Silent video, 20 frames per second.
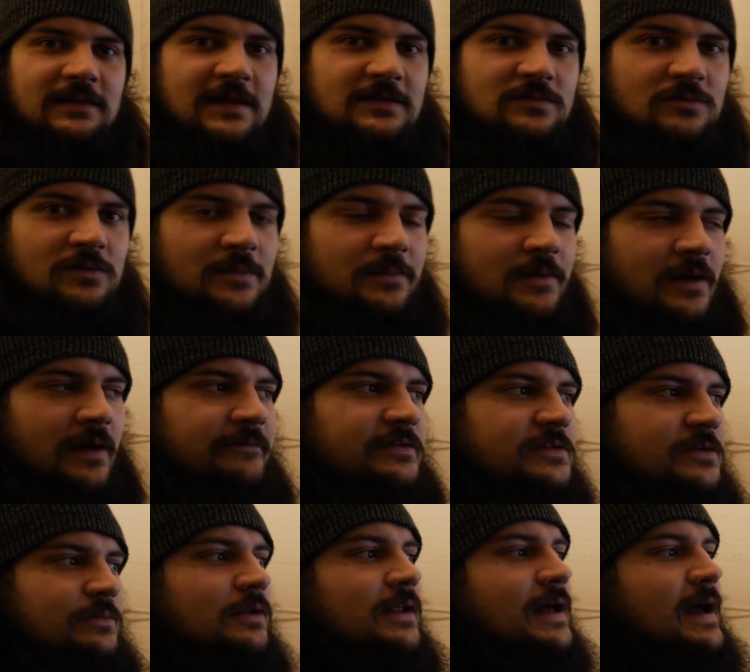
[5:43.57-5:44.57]
That's where I'm
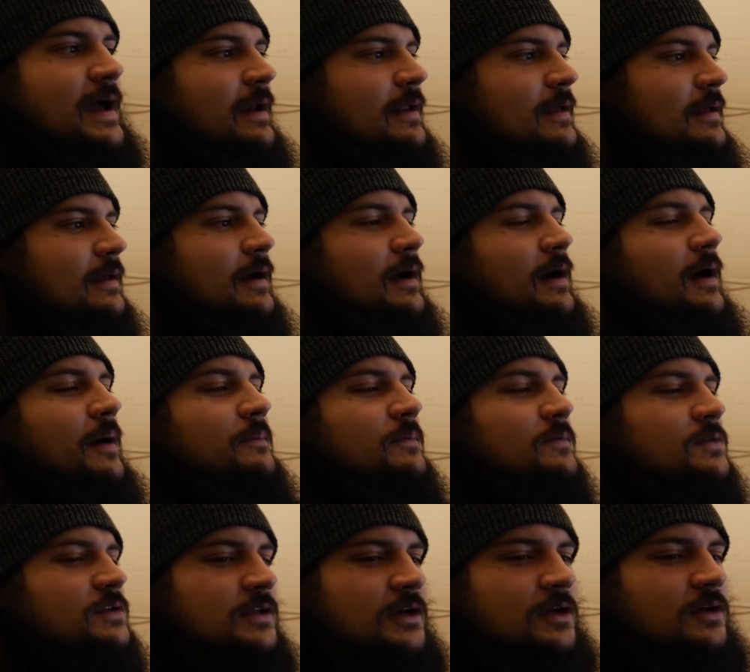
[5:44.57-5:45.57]
comfortable at.
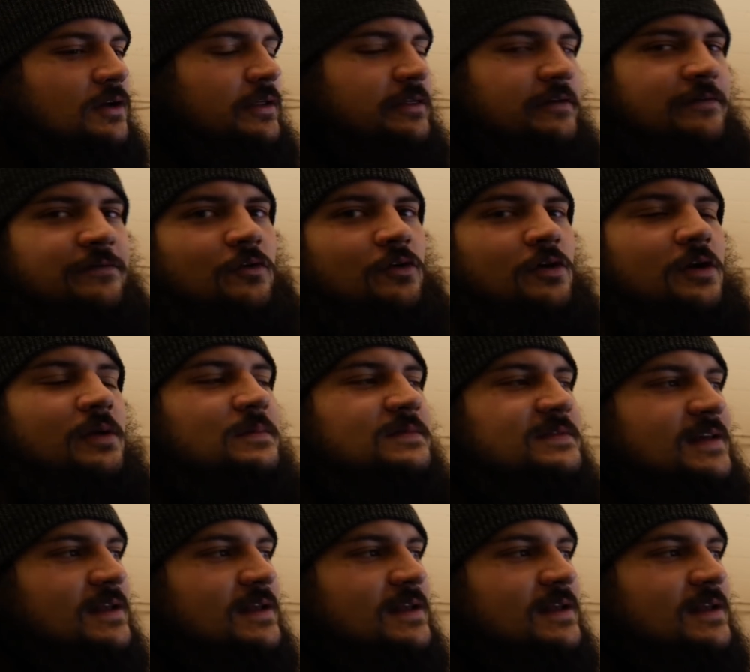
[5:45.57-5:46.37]
Looking on the forums,